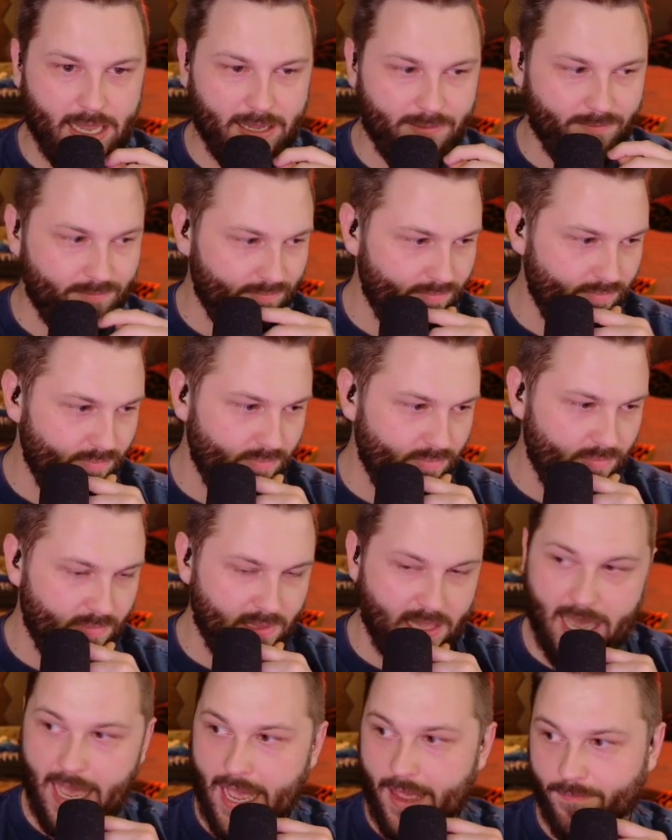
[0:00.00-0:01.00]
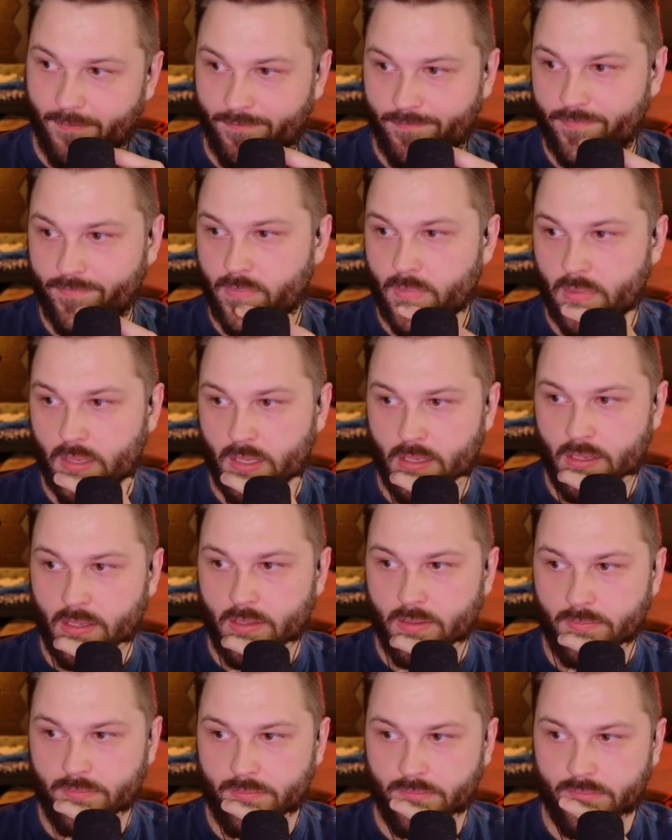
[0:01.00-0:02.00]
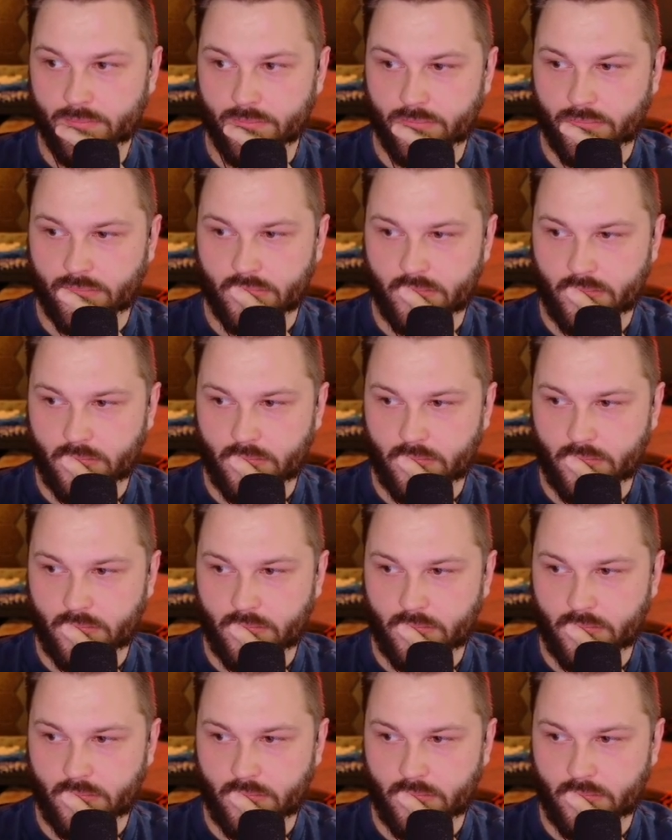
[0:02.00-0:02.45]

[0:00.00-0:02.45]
A little bit different, but everything else is great.